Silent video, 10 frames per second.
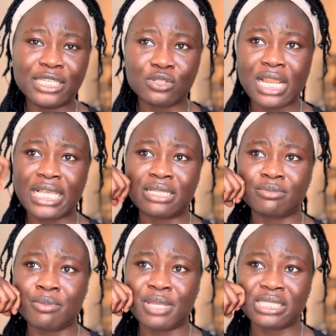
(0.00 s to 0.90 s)
It's not like
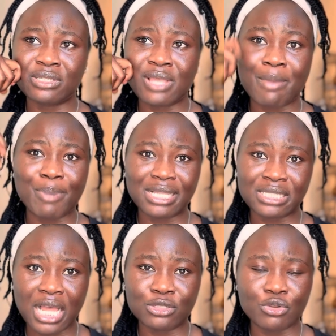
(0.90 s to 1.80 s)
maybe you're saying you're a bastard,